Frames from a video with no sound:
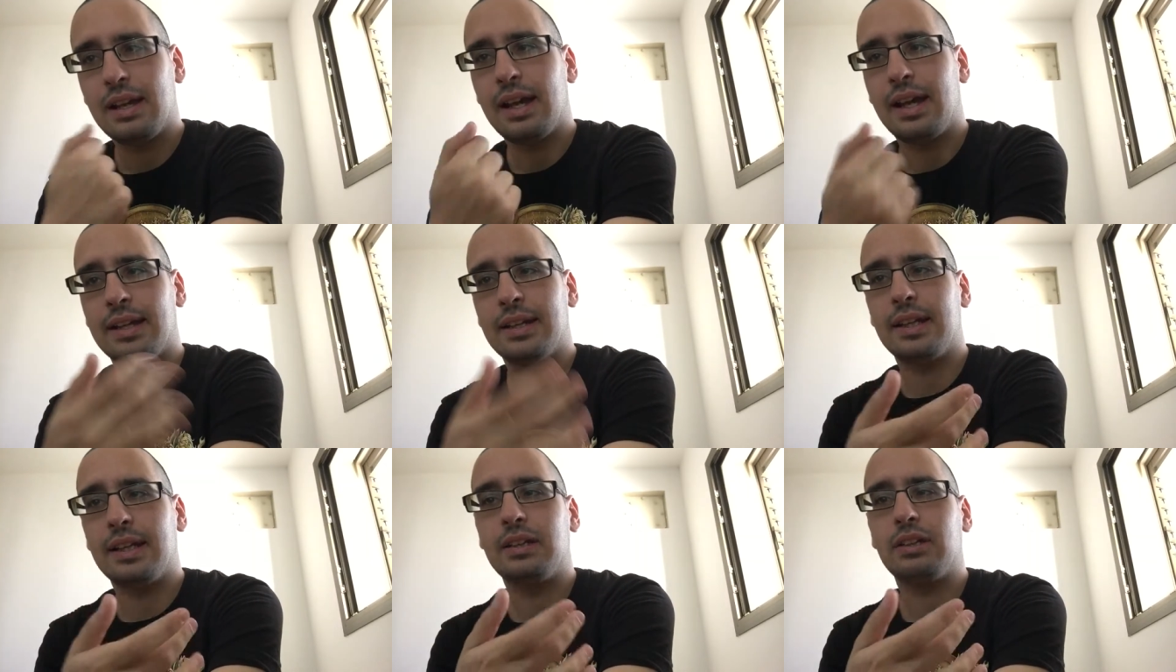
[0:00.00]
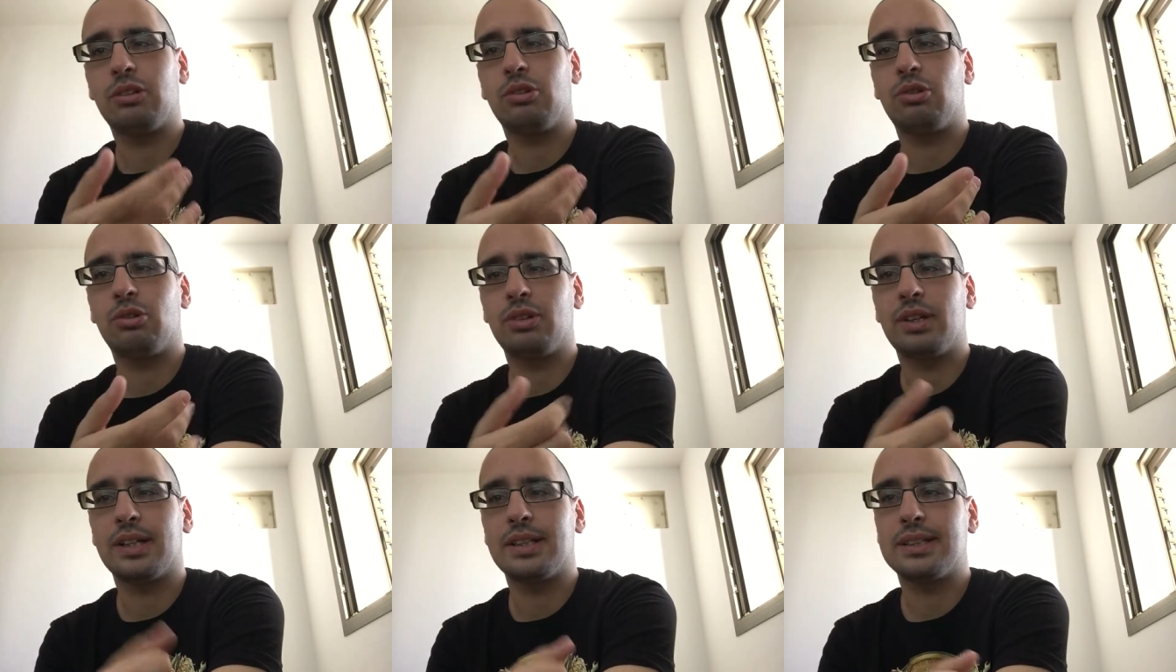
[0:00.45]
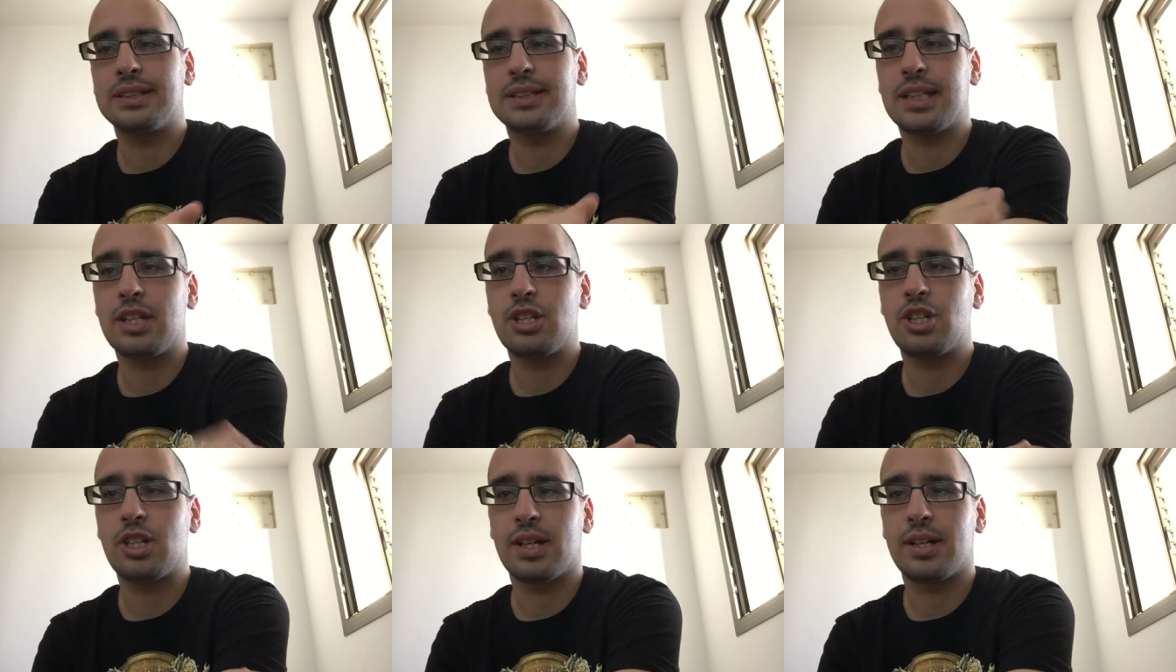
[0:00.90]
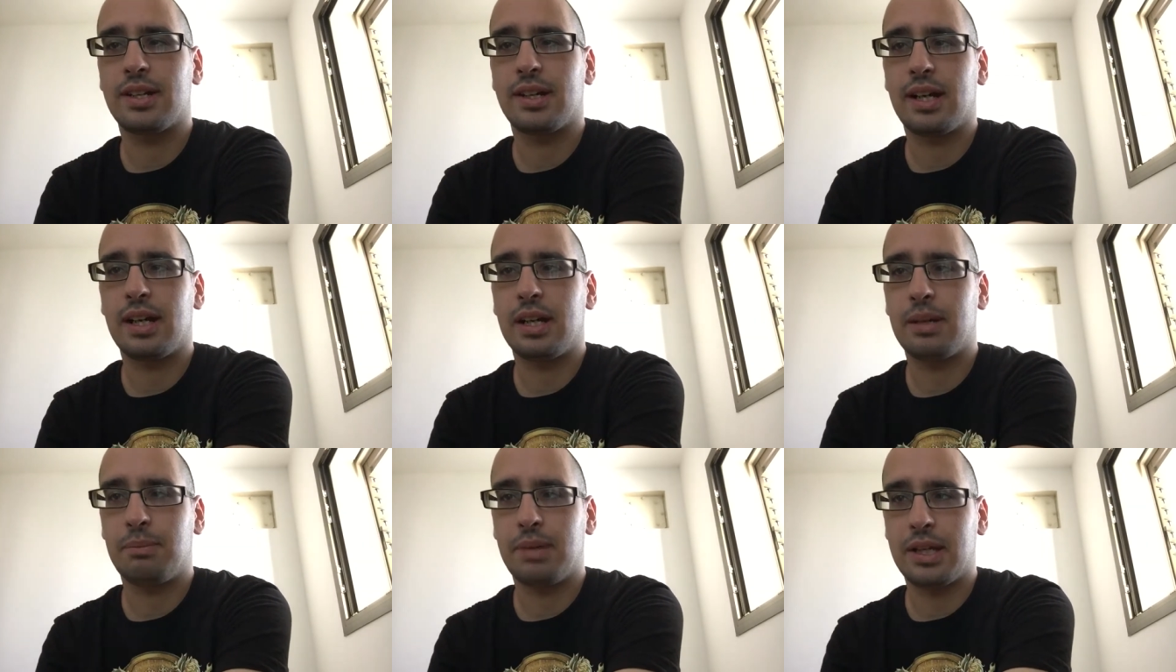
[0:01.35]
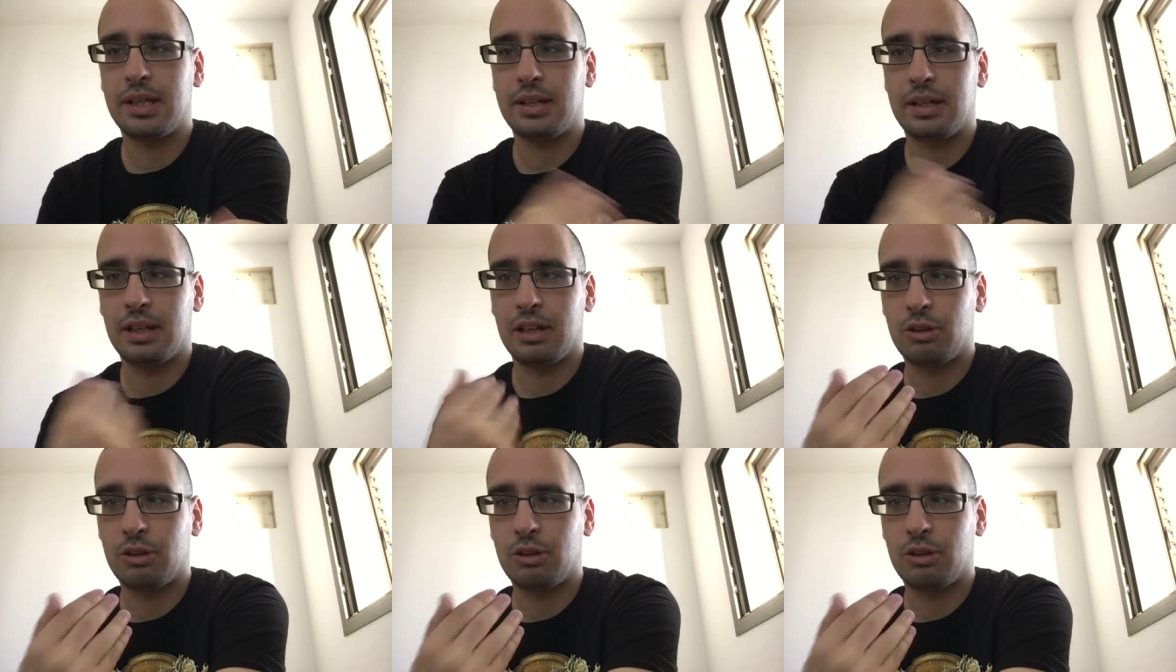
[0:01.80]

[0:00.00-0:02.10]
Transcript: another organization run by the